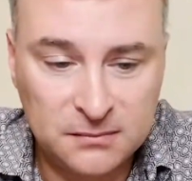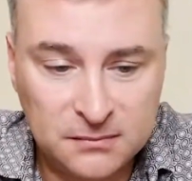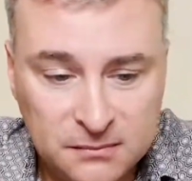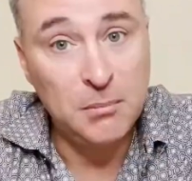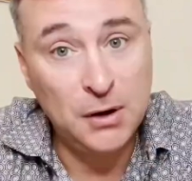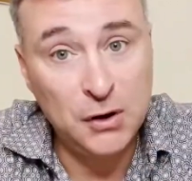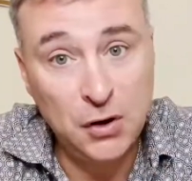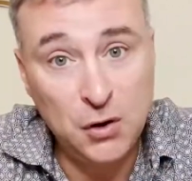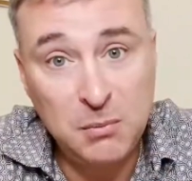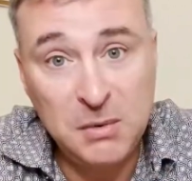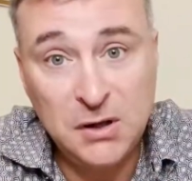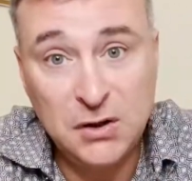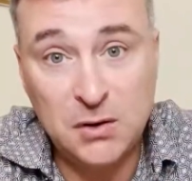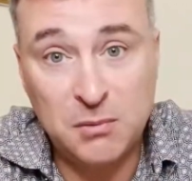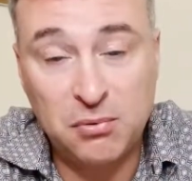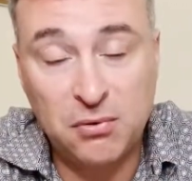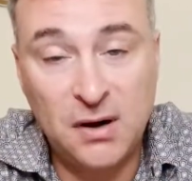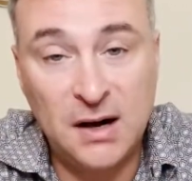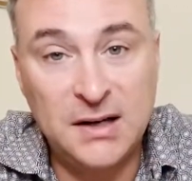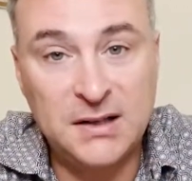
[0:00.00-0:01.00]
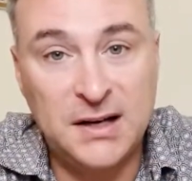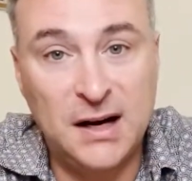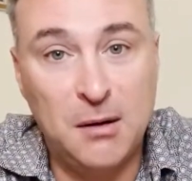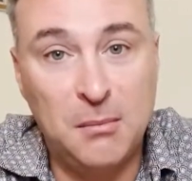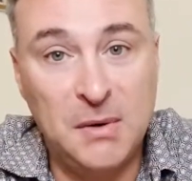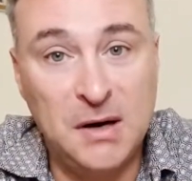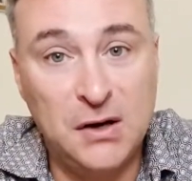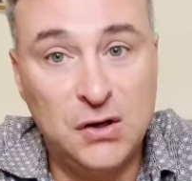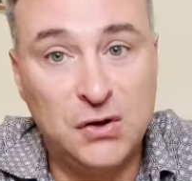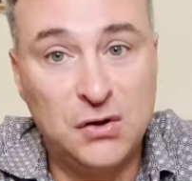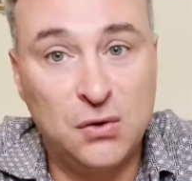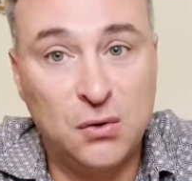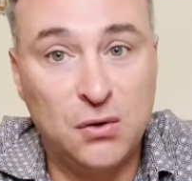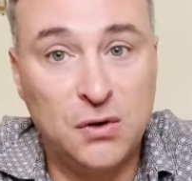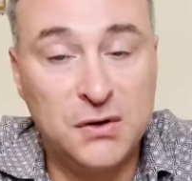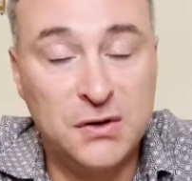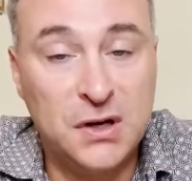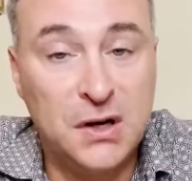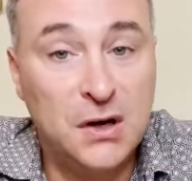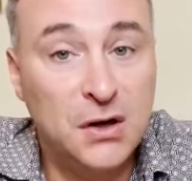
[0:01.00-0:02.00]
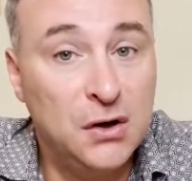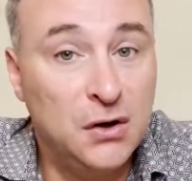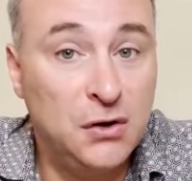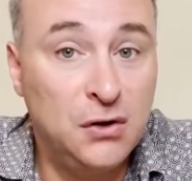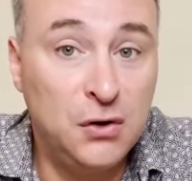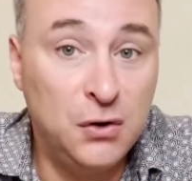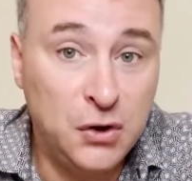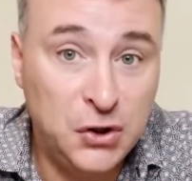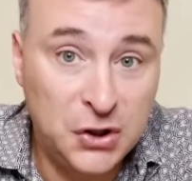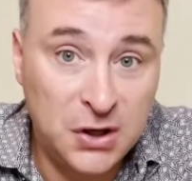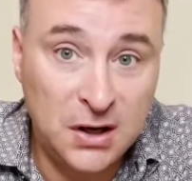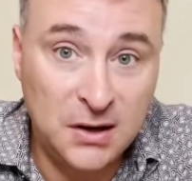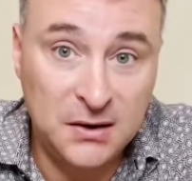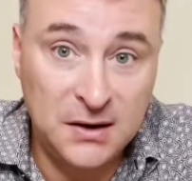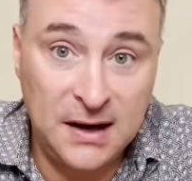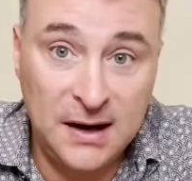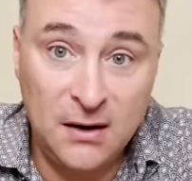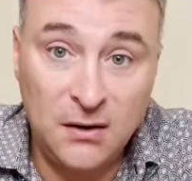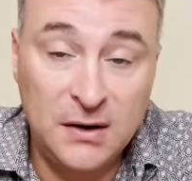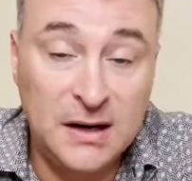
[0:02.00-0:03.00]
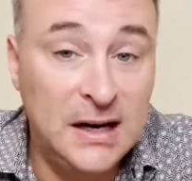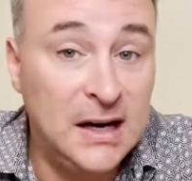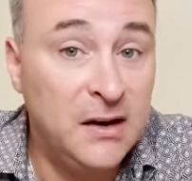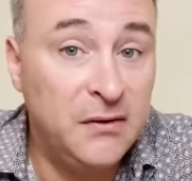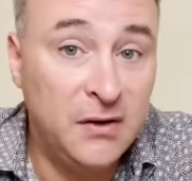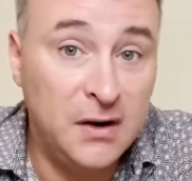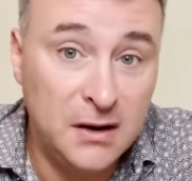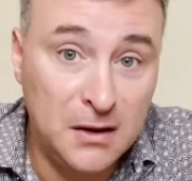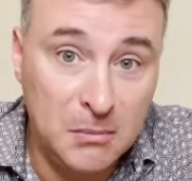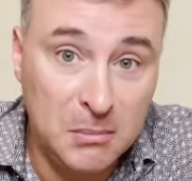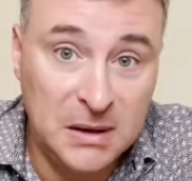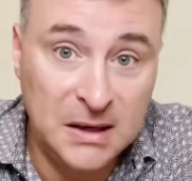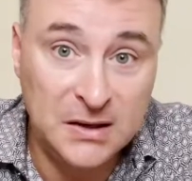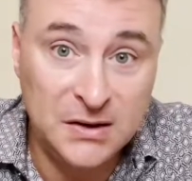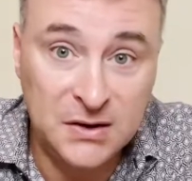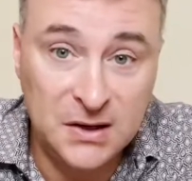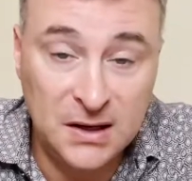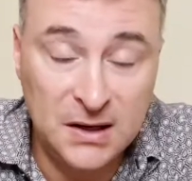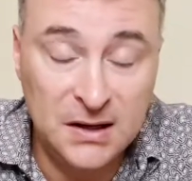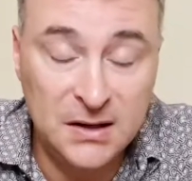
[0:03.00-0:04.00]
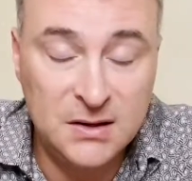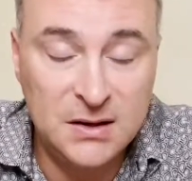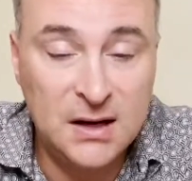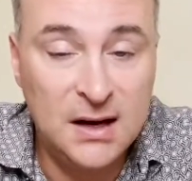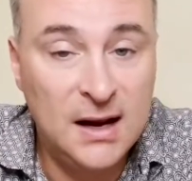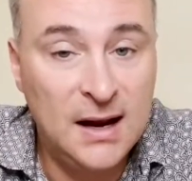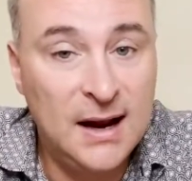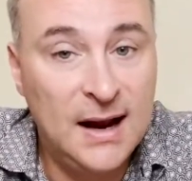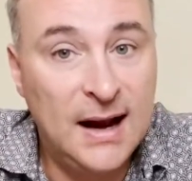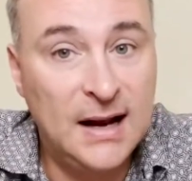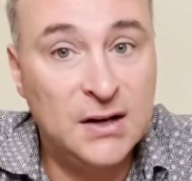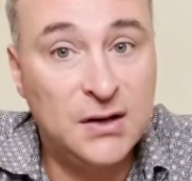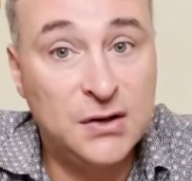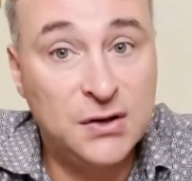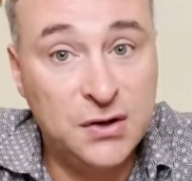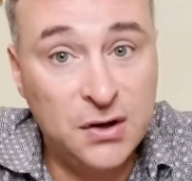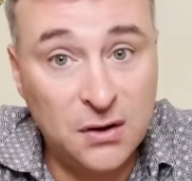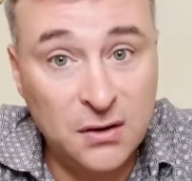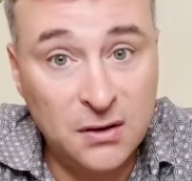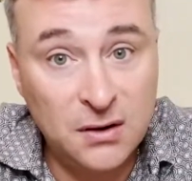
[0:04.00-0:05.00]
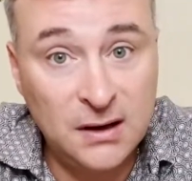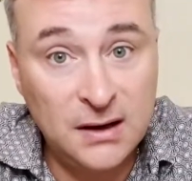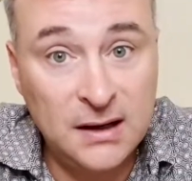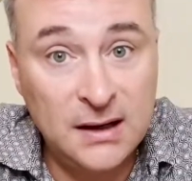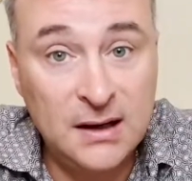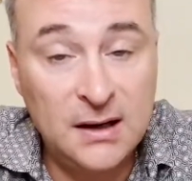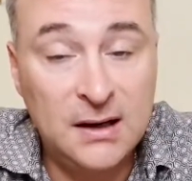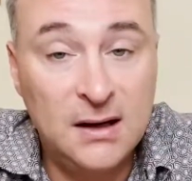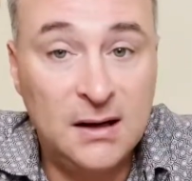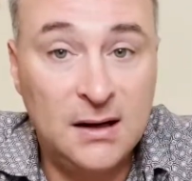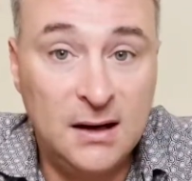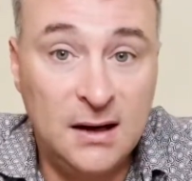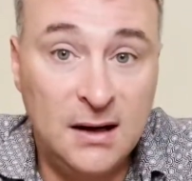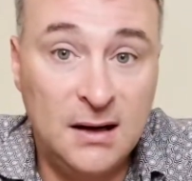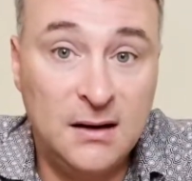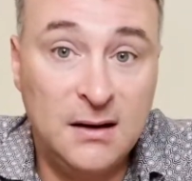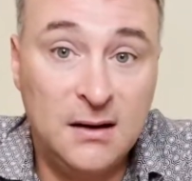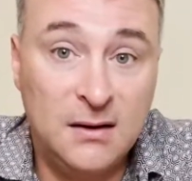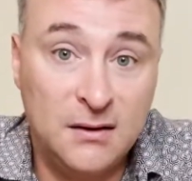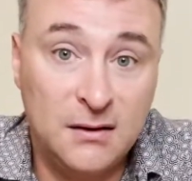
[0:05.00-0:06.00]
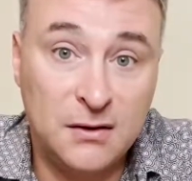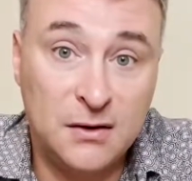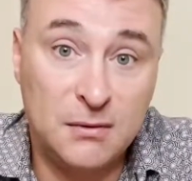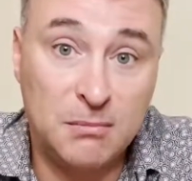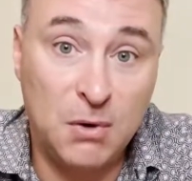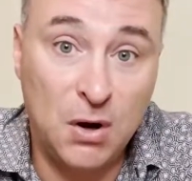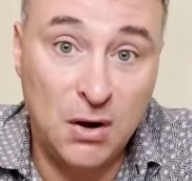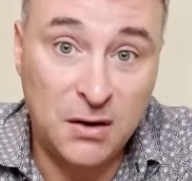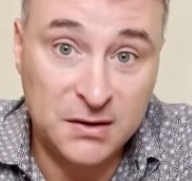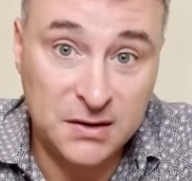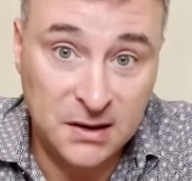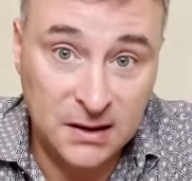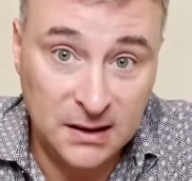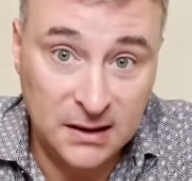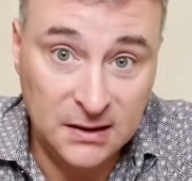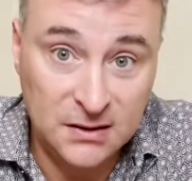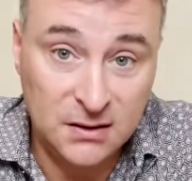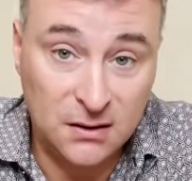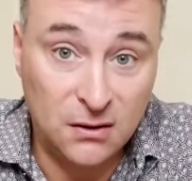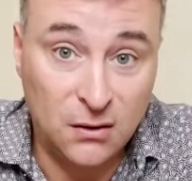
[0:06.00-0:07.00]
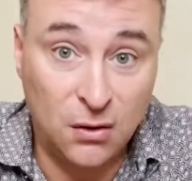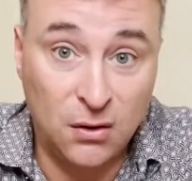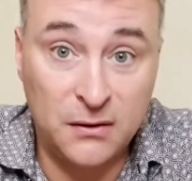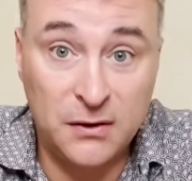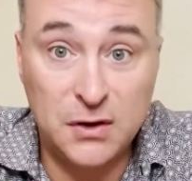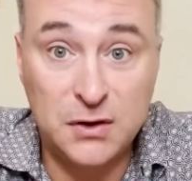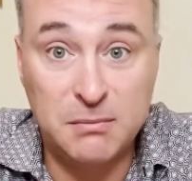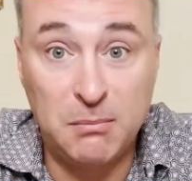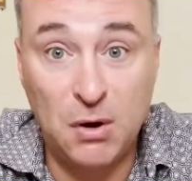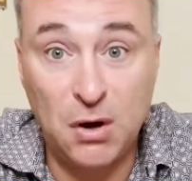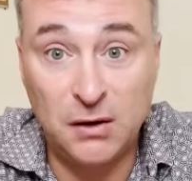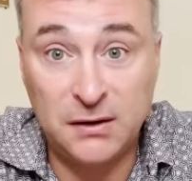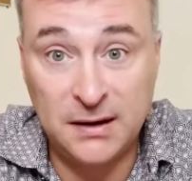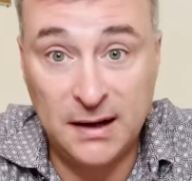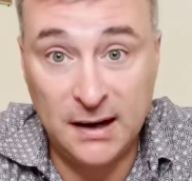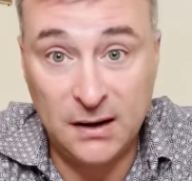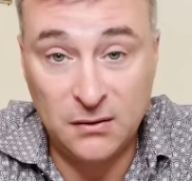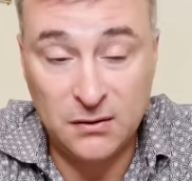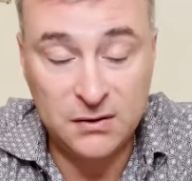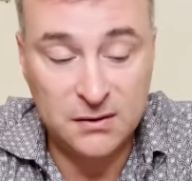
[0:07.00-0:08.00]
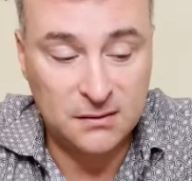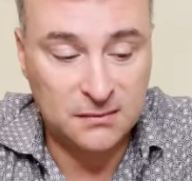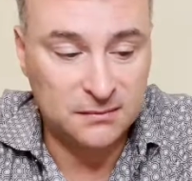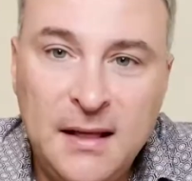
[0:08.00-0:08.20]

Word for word: But you'd be surprised how many stores do shut down, even in the big cities, and certainly in the small cities or the small towns.